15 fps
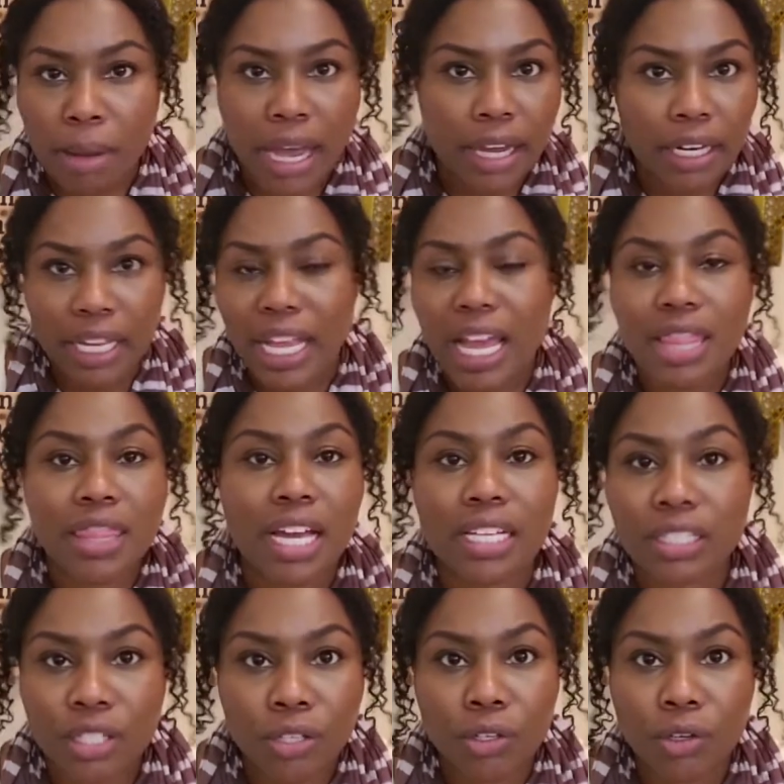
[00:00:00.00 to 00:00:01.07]
about it and
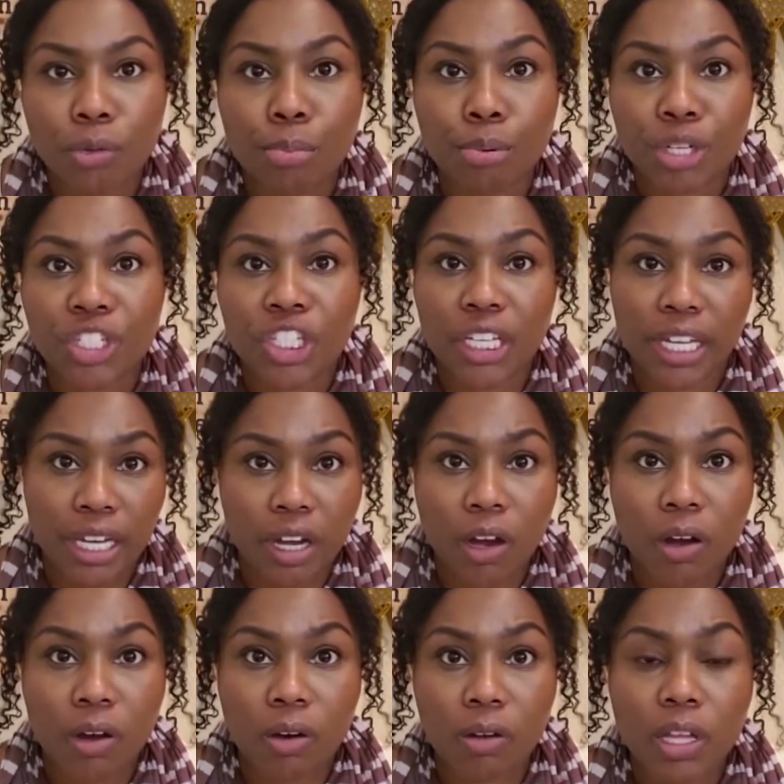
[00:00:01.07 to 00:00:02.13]
not to preach it at
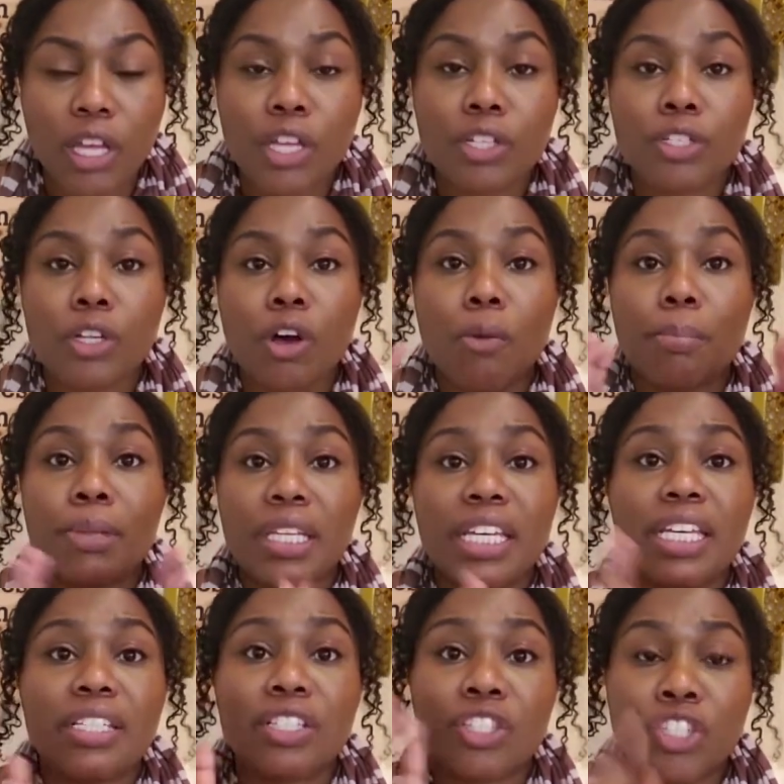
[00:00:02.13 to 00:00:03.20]
all so
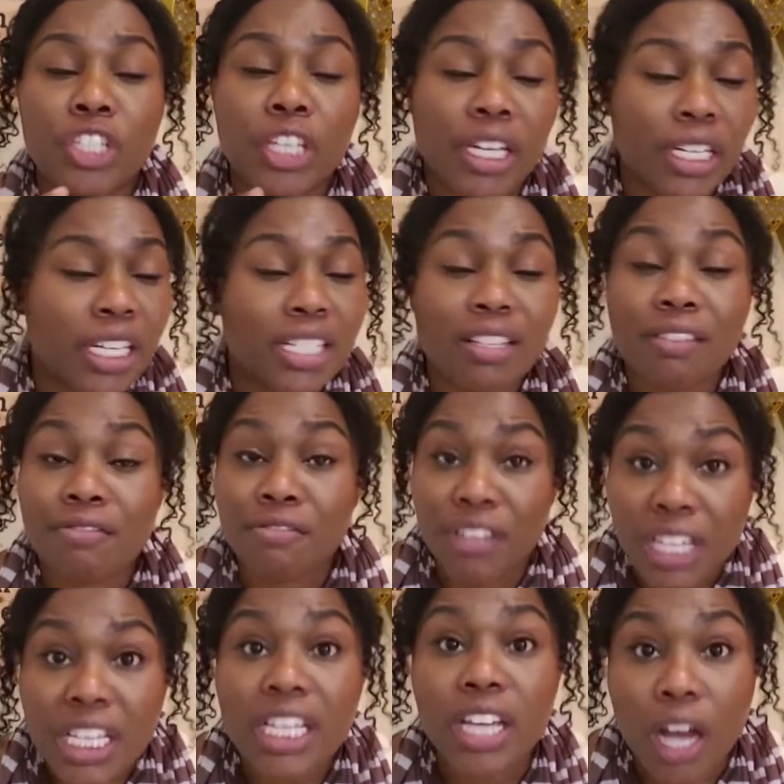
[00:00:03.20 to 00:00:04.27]
please share this
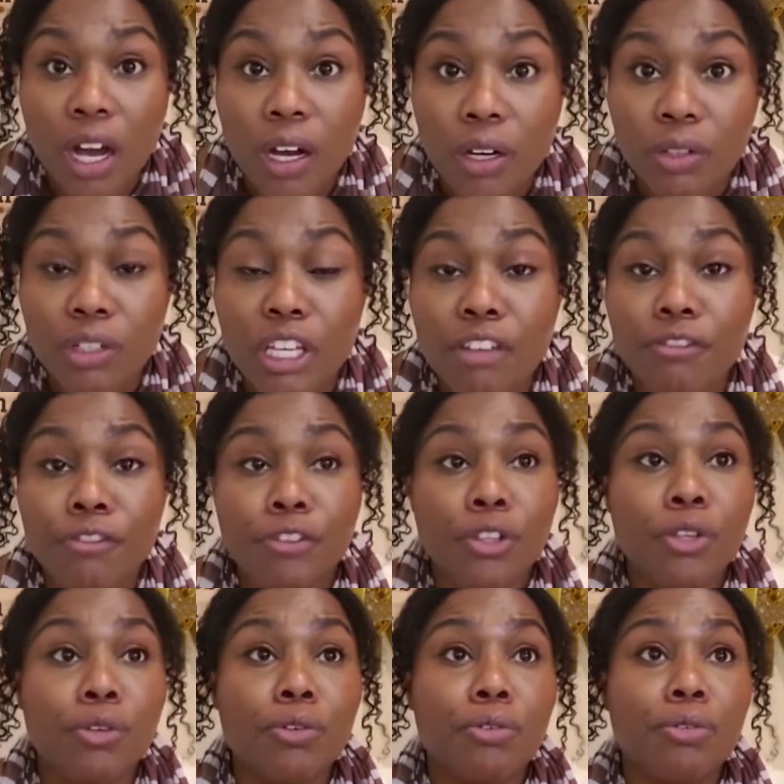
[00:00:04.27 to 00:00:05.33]
video if
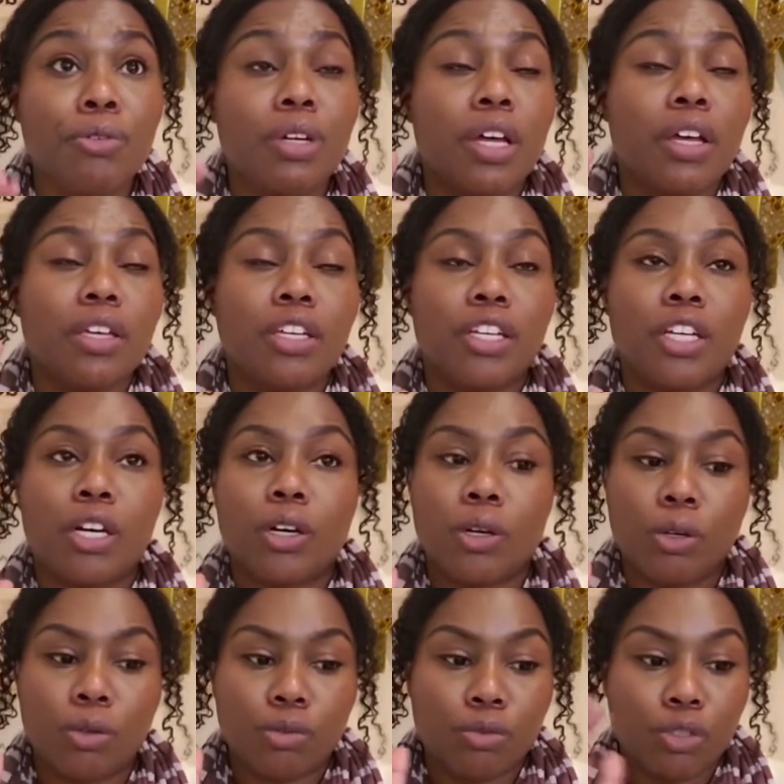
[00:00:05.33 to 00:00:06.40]
you you
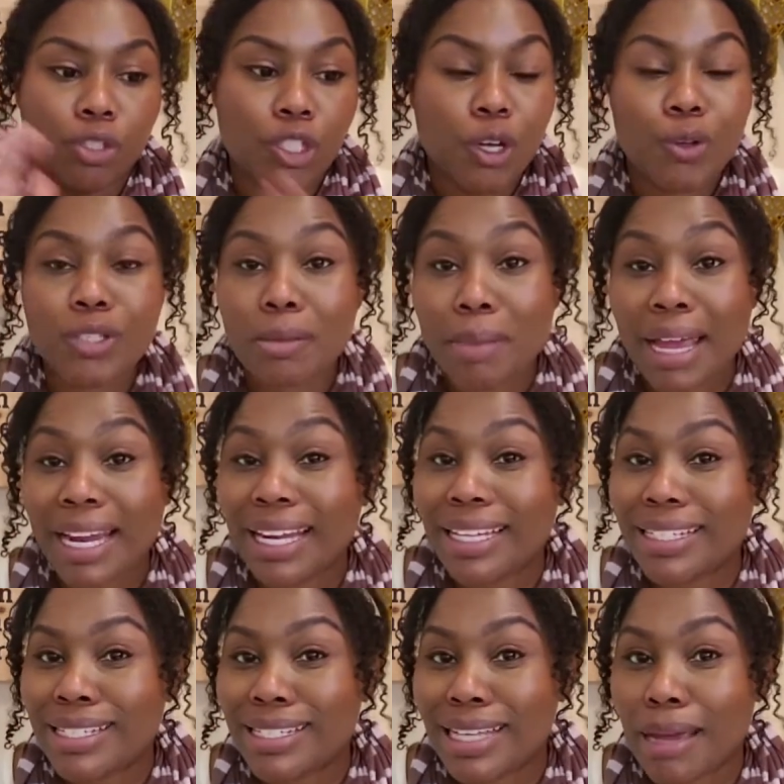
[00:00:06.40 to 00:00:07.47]
know know somebody that
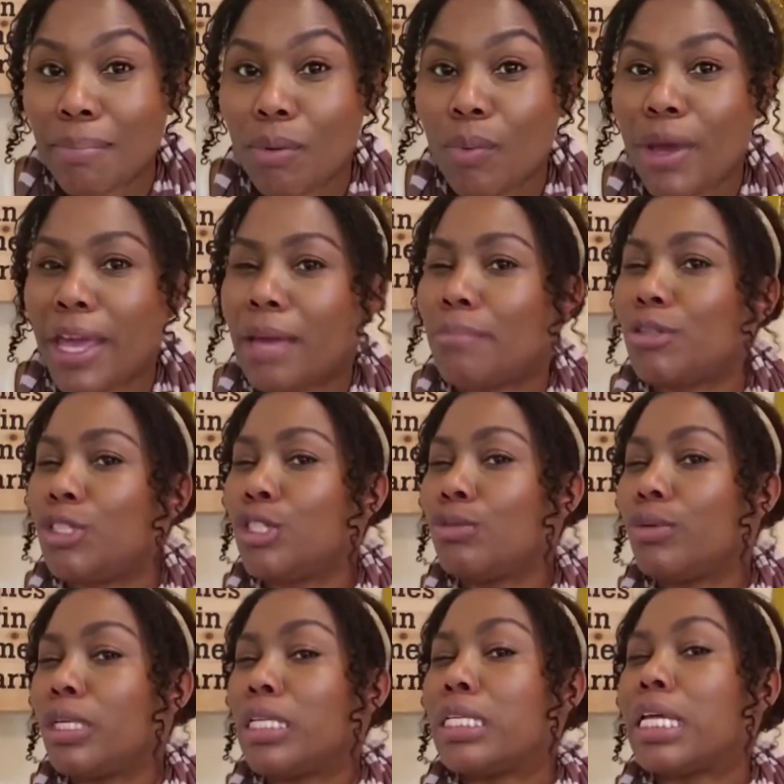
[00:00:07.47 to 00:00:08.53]
this type of way but you
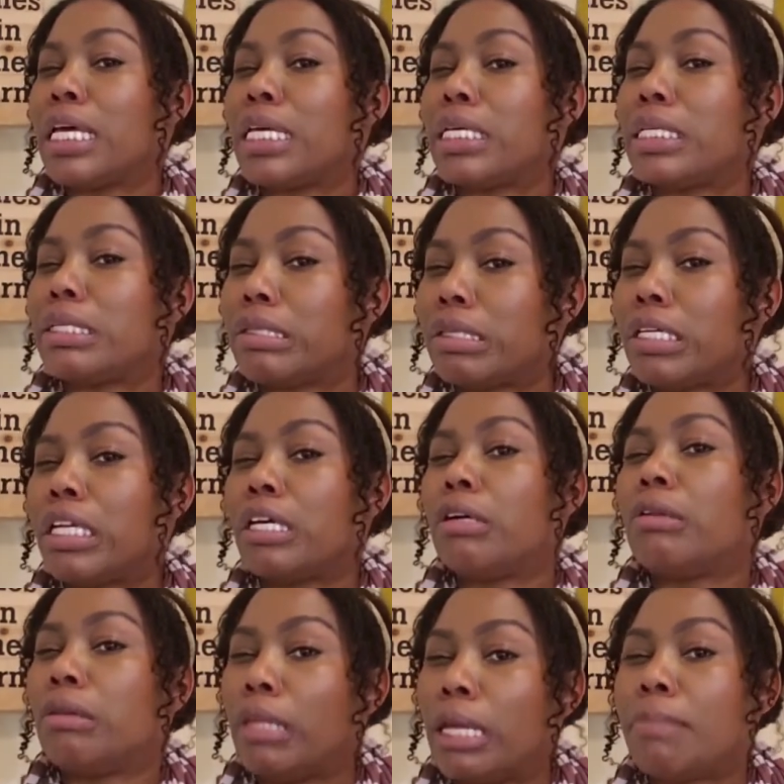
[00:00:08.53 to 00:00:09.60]
want to like you
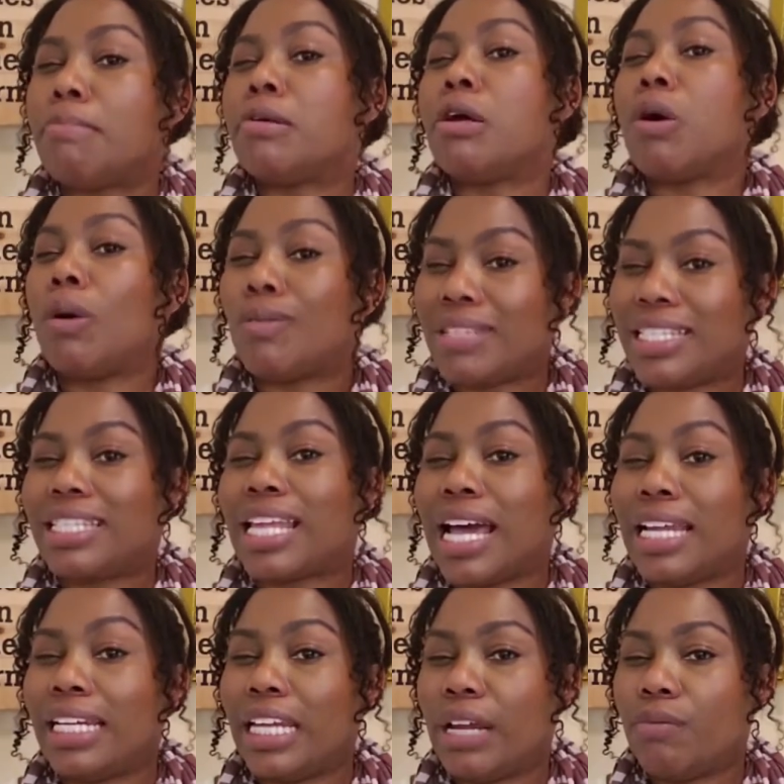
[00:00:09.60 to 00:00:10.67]
know, let them know on
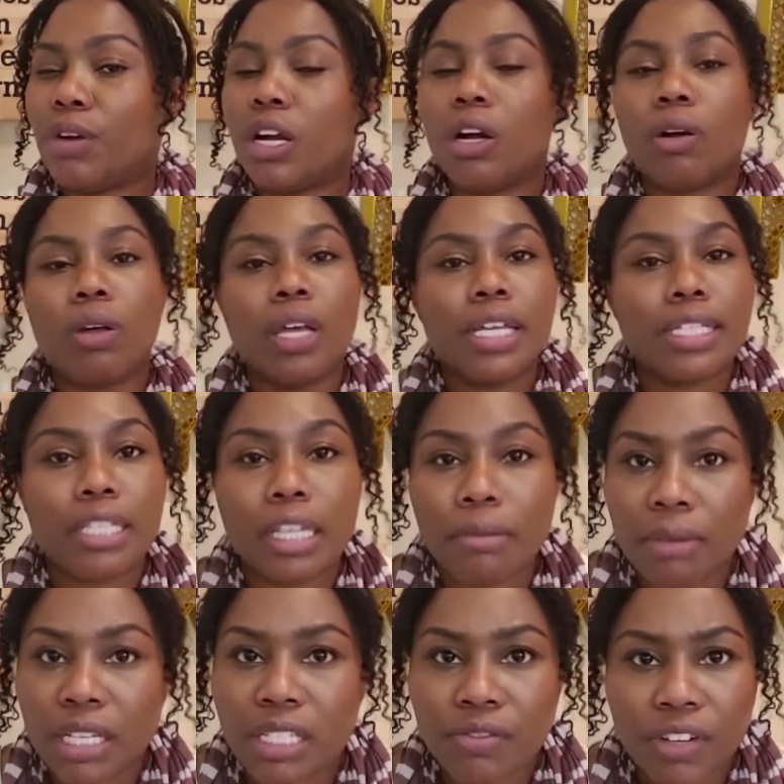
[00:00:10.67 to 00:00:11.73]
slide that they wrong. Send
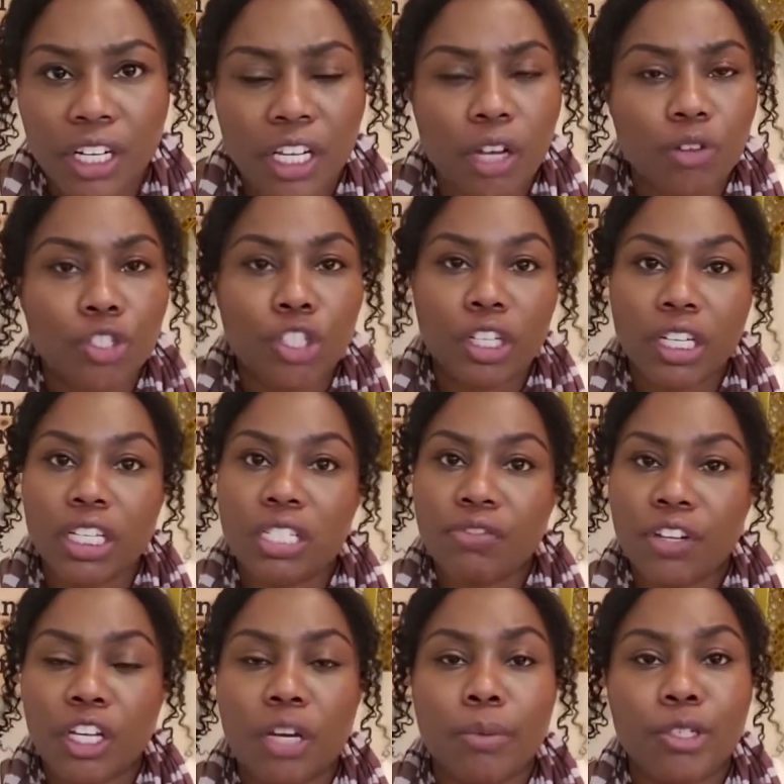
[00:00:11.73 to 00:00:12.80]
them this video. Share this
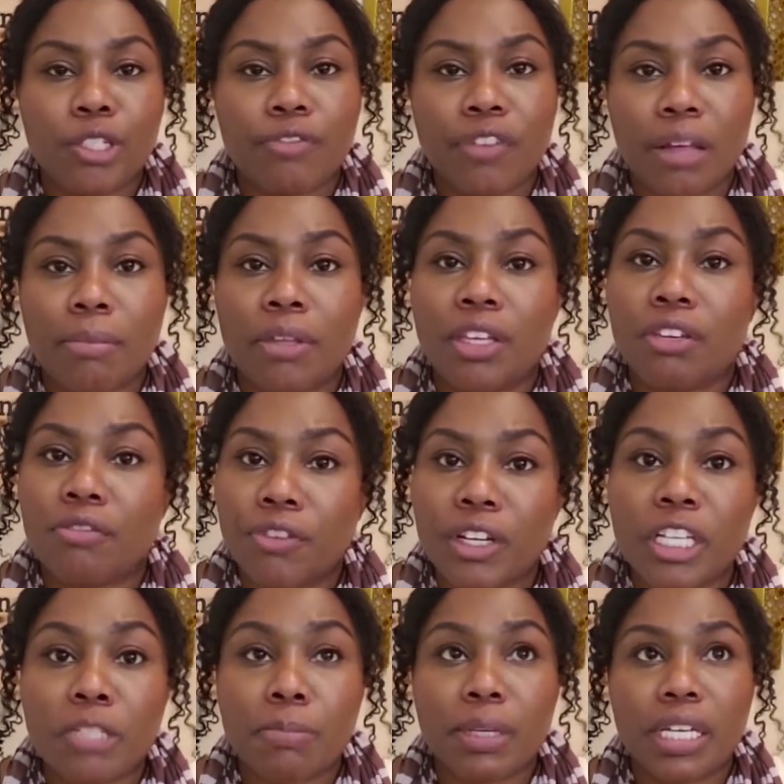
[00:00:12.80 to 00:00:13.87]
video with your family and your
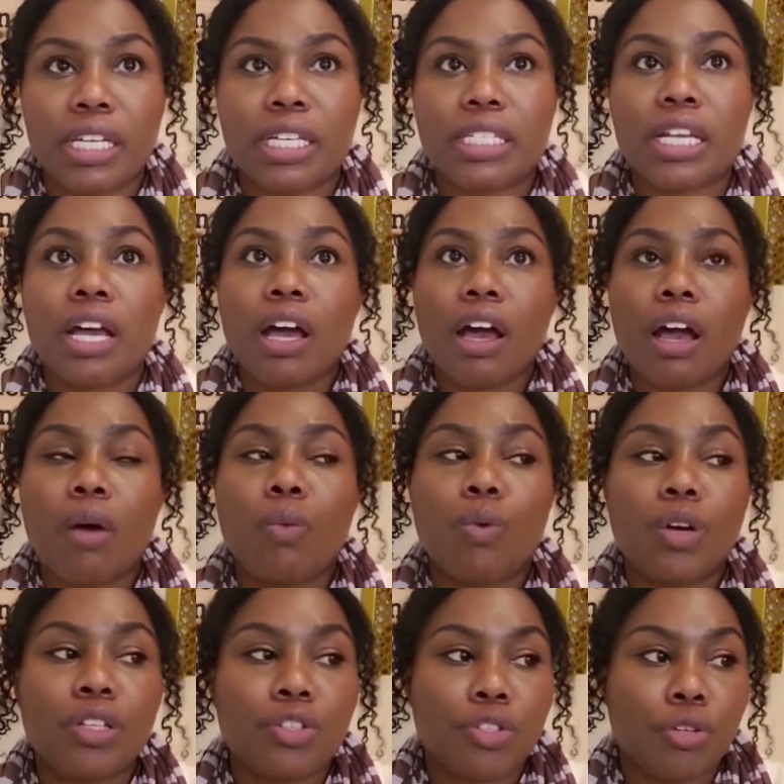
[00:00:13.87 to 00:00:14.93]
friends because I
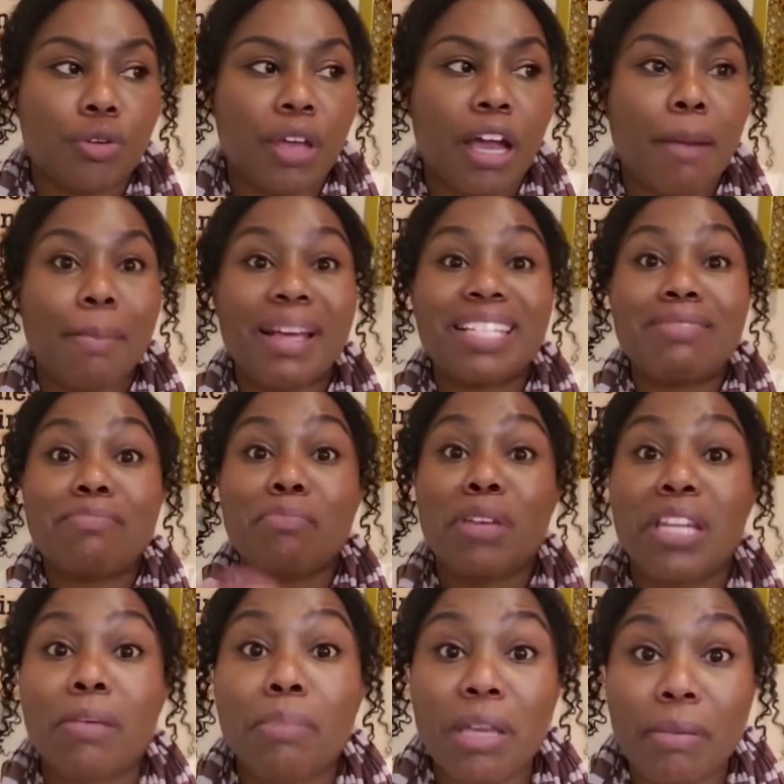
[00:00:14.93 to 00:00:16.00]
want to help as
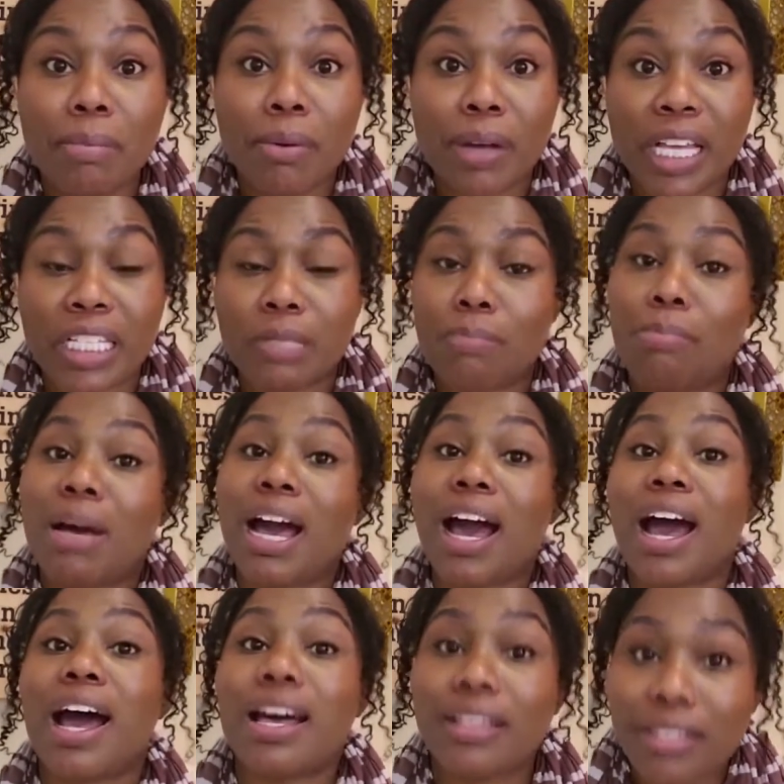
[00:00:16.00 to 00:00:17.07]
many people as
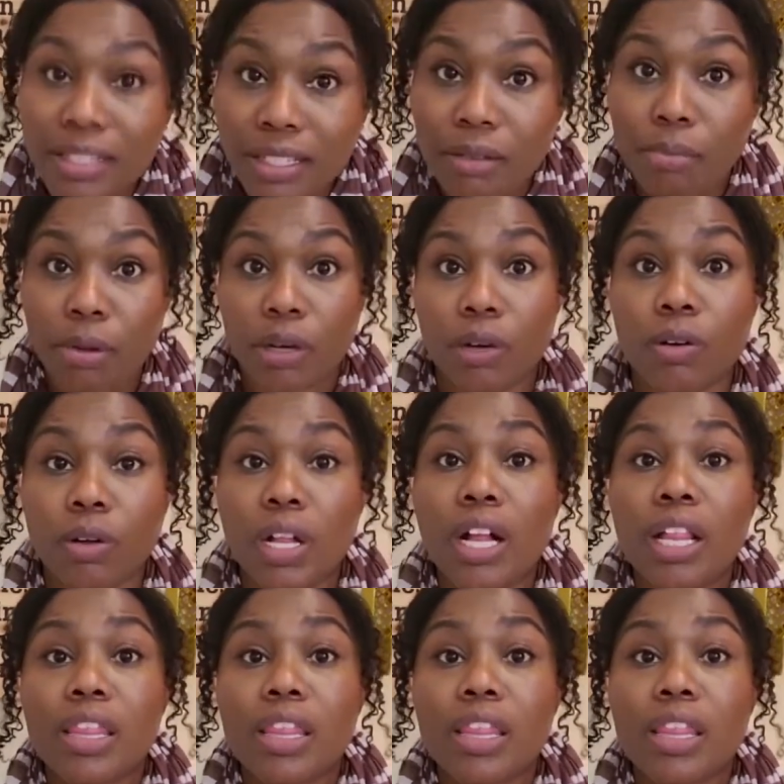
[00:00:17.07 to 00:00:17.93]
possible.